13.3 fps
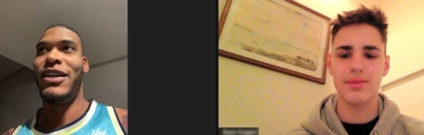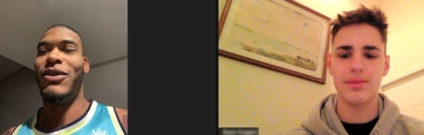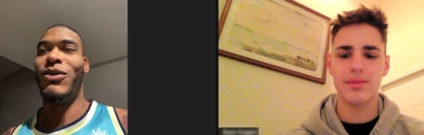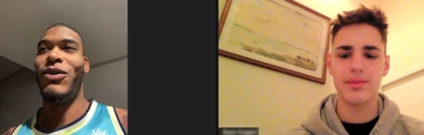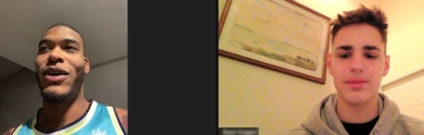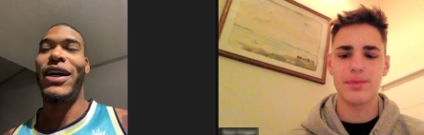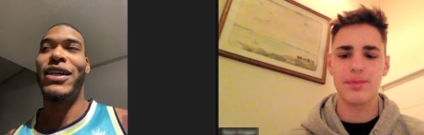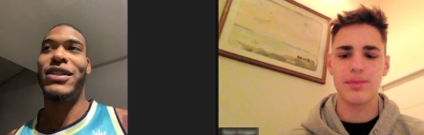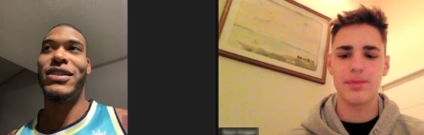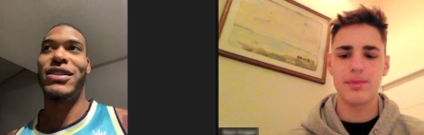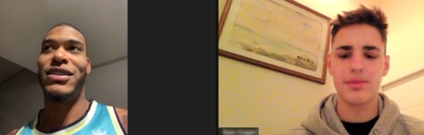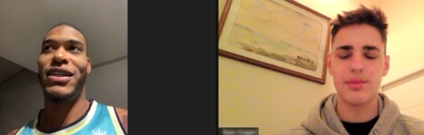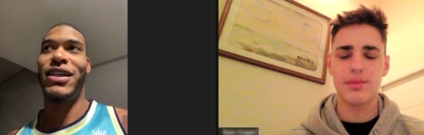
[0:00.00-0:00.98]
Speaker 1: What I can
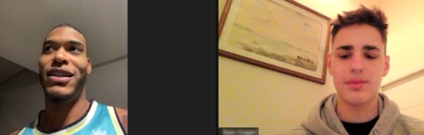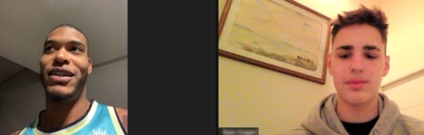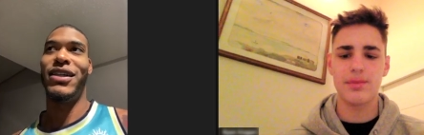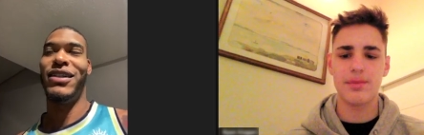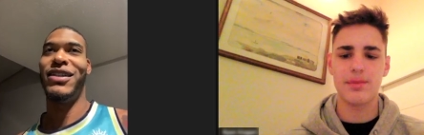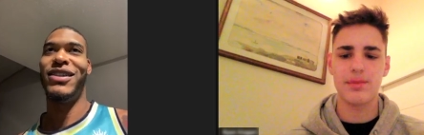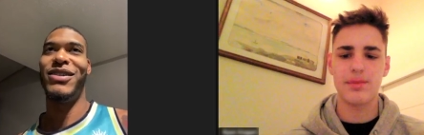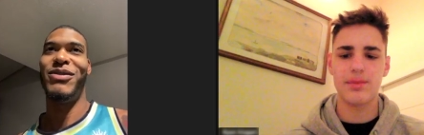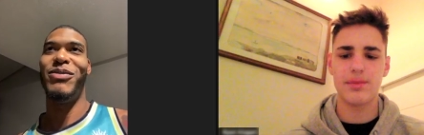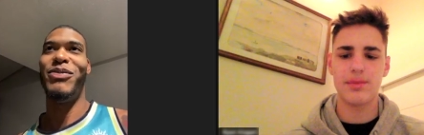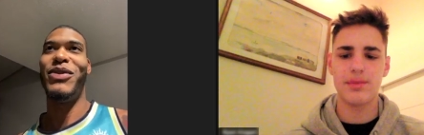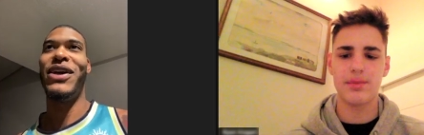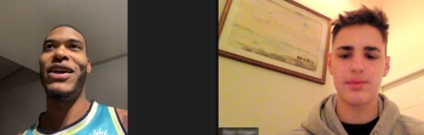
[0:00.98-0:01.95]
say,
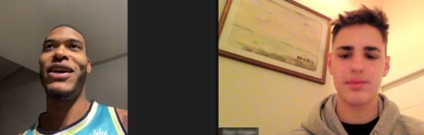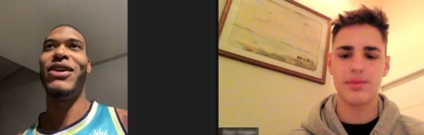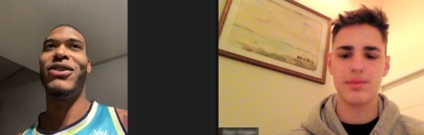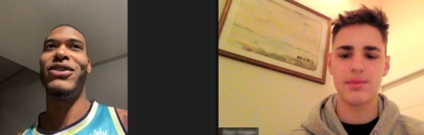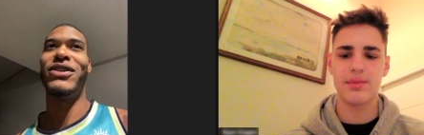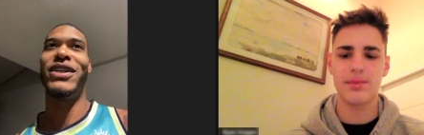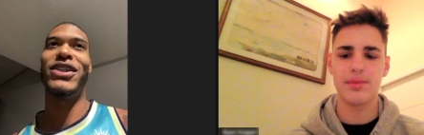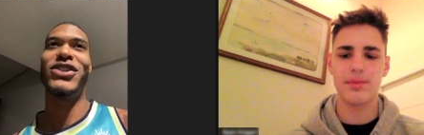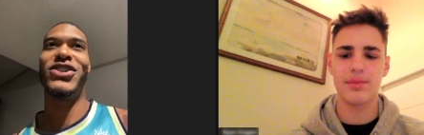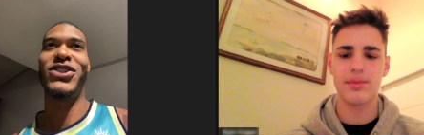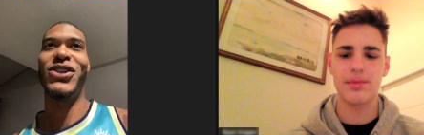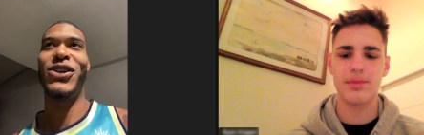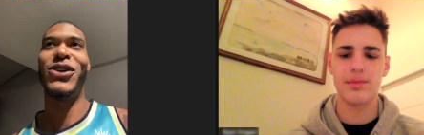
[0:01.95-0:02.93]
being on that
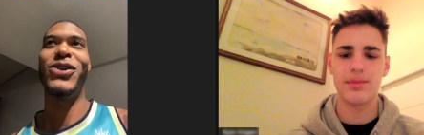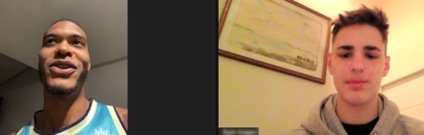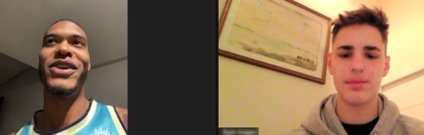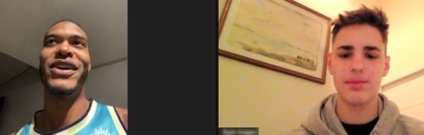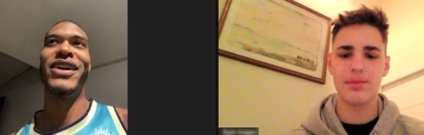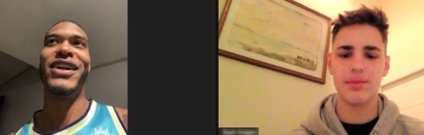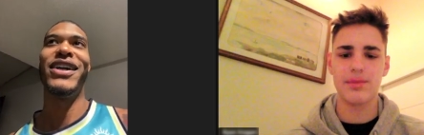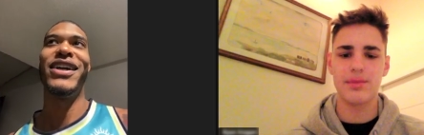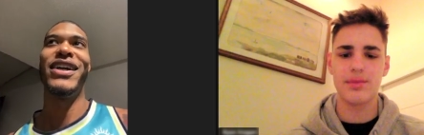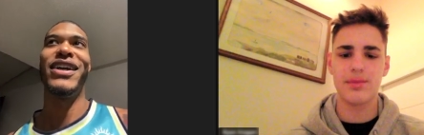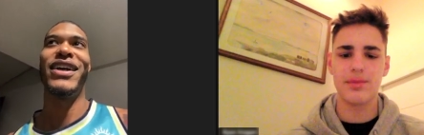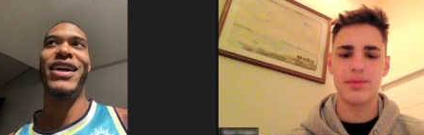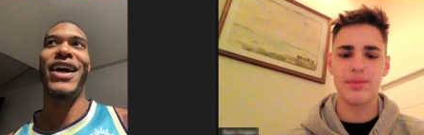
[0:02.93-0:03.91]
show
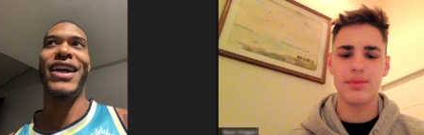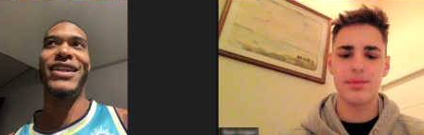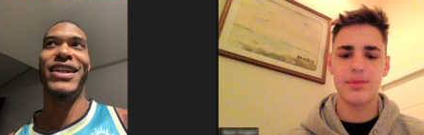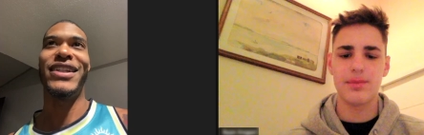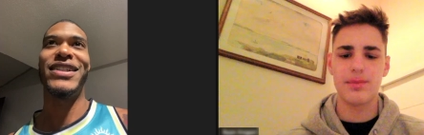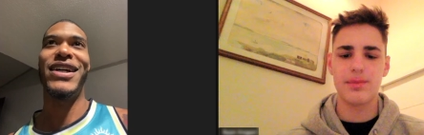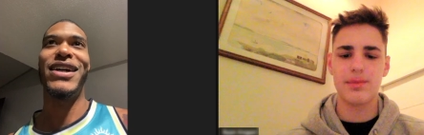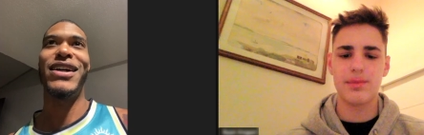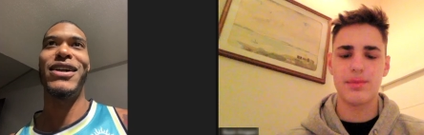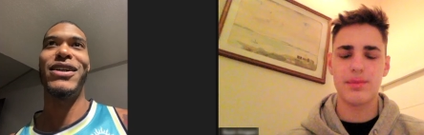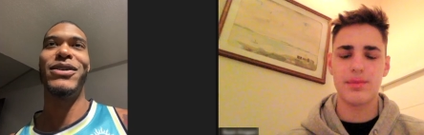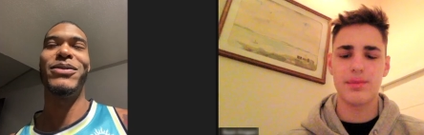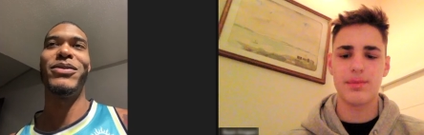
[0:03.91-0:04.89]
at that
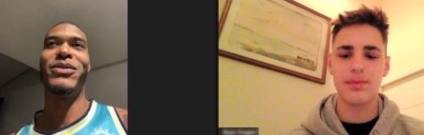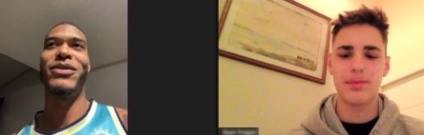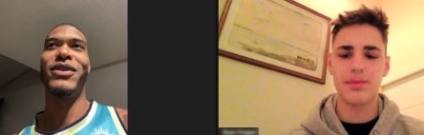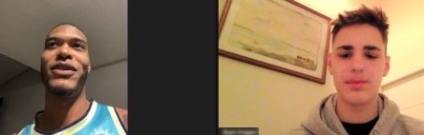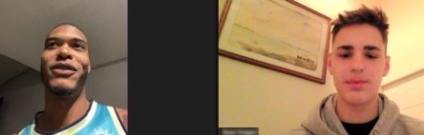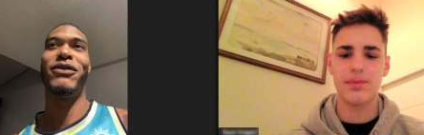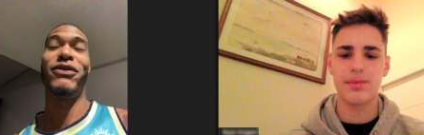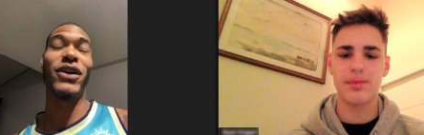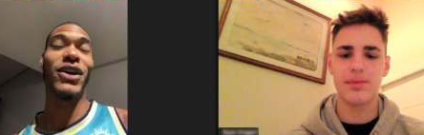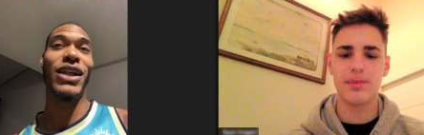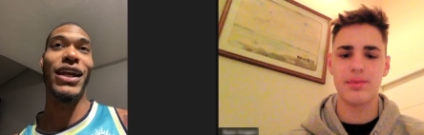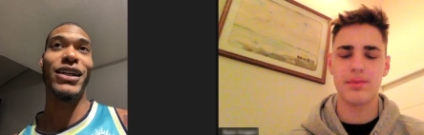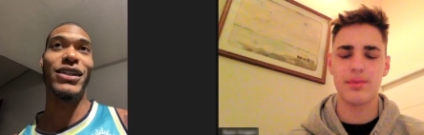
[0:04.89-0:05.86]
time
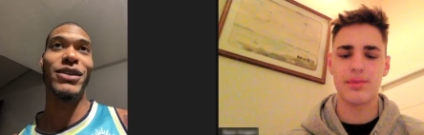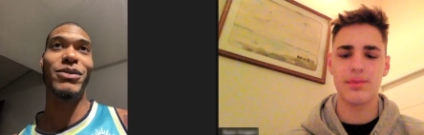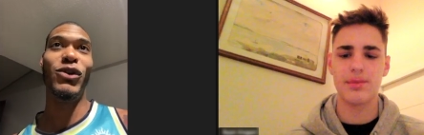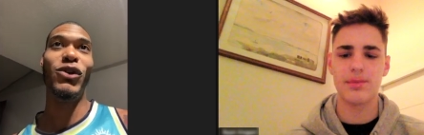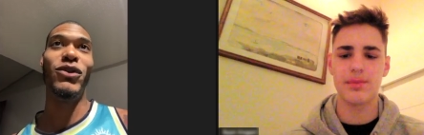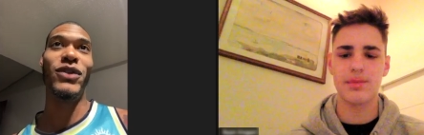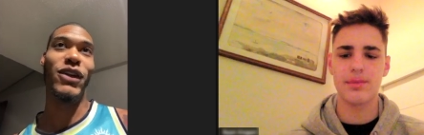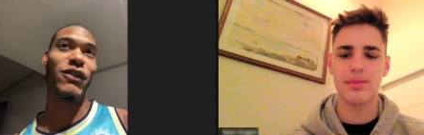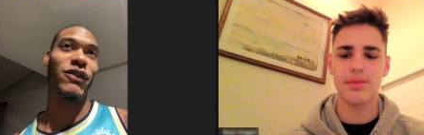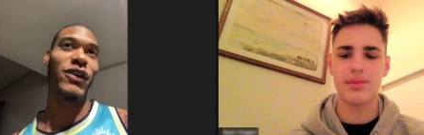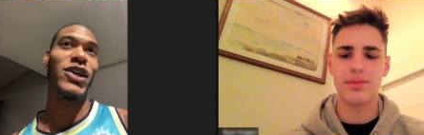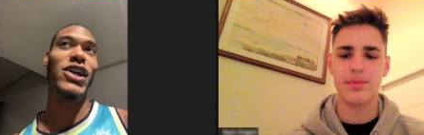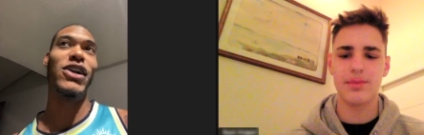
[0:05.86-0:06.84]
felt like a movie. It
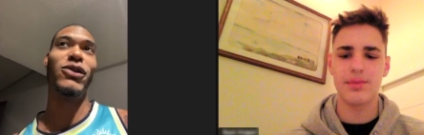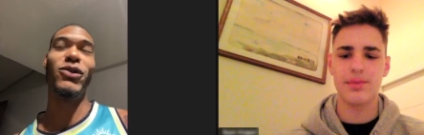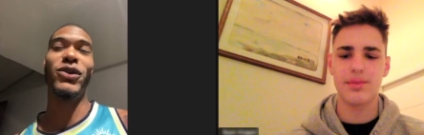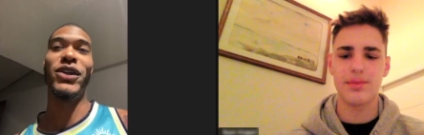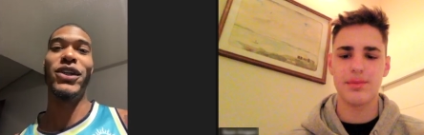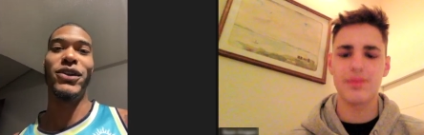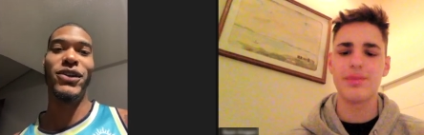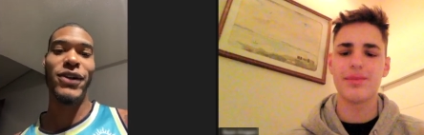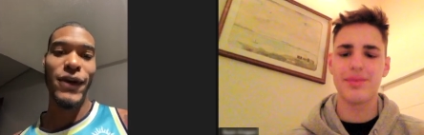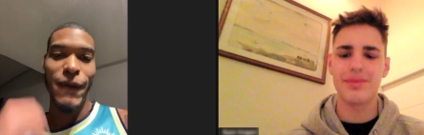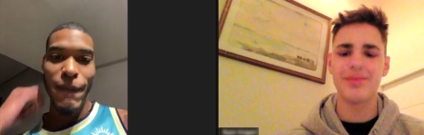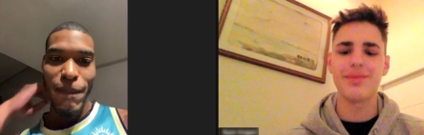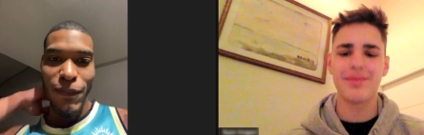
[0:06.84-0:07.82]
felt unreal,
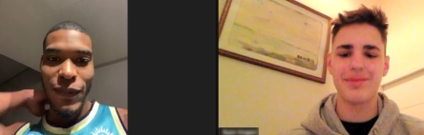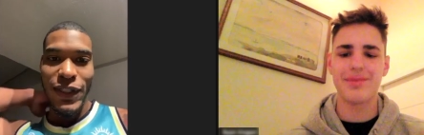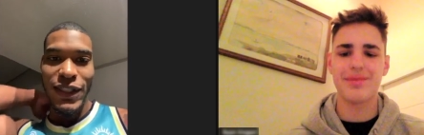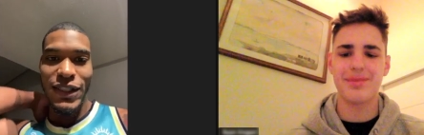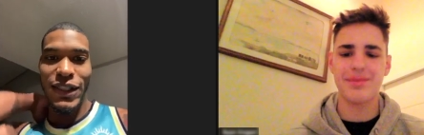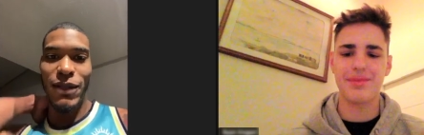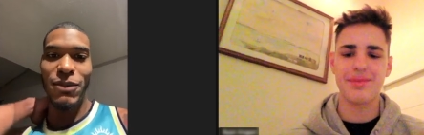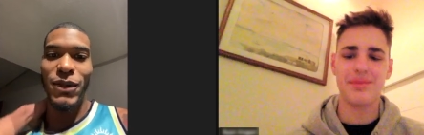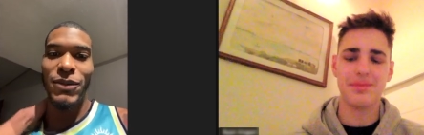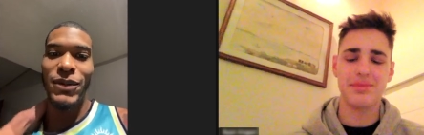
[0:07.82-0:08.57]
simply